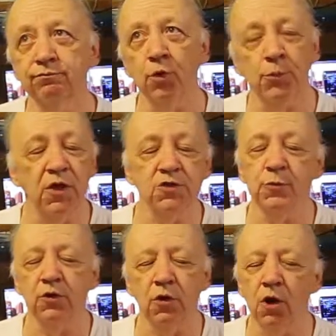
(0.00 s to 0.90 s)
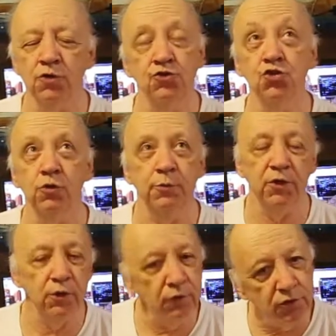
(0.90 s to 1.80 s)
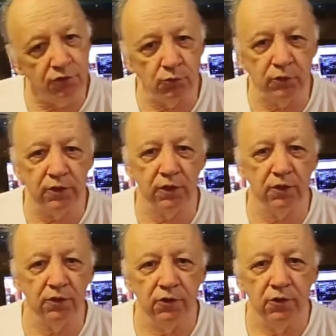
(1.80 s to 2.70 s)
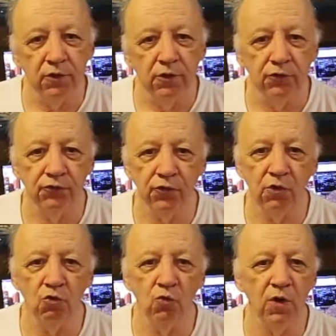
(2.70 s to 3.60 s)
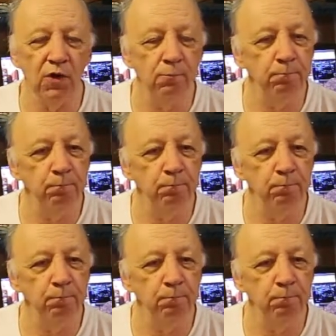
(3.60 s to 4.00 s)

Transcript: replacement cards should be here this week, so